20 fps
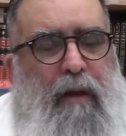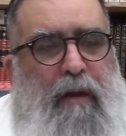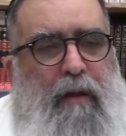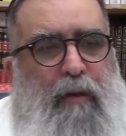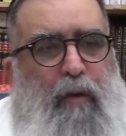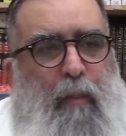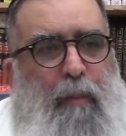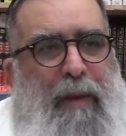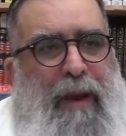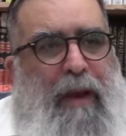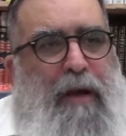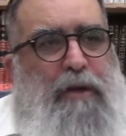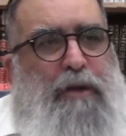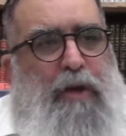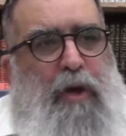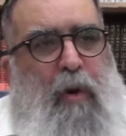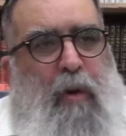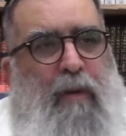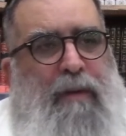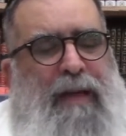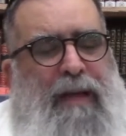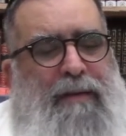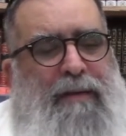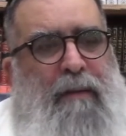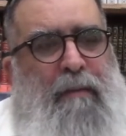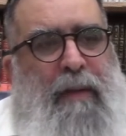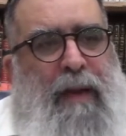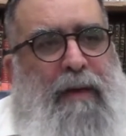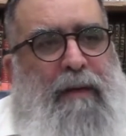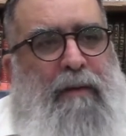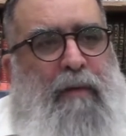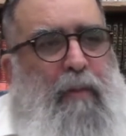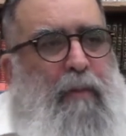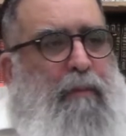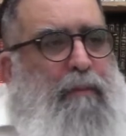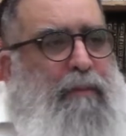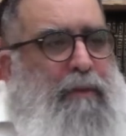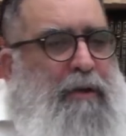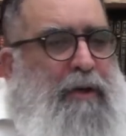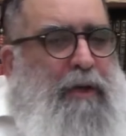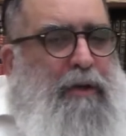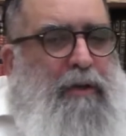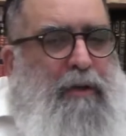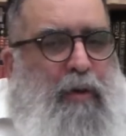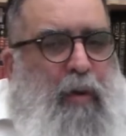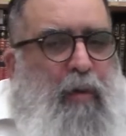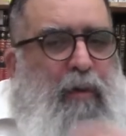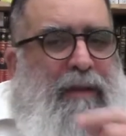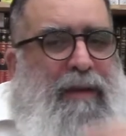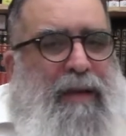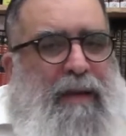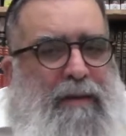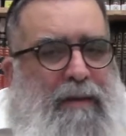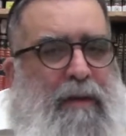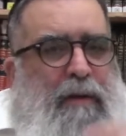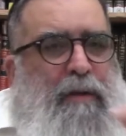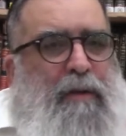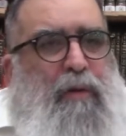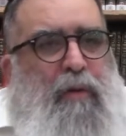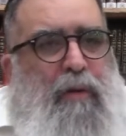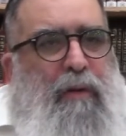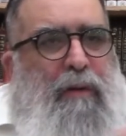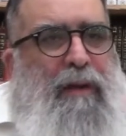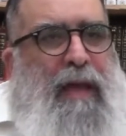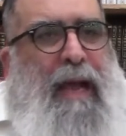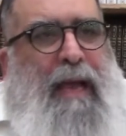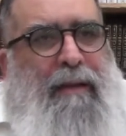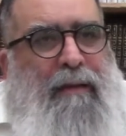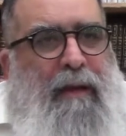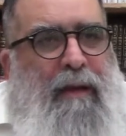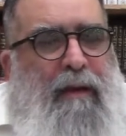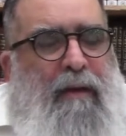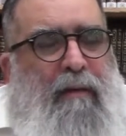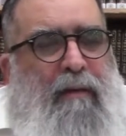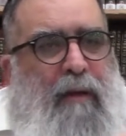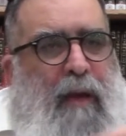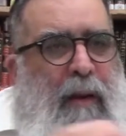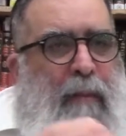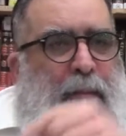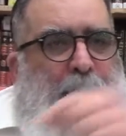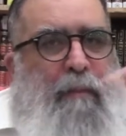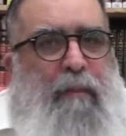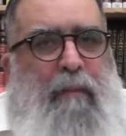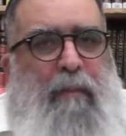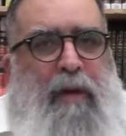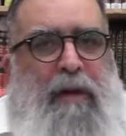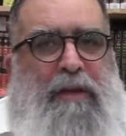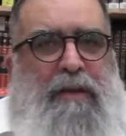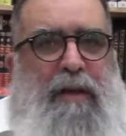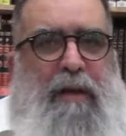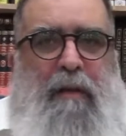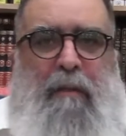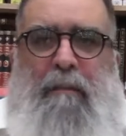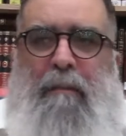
To be a Jew doesn't mean to just do this and do that and reach certain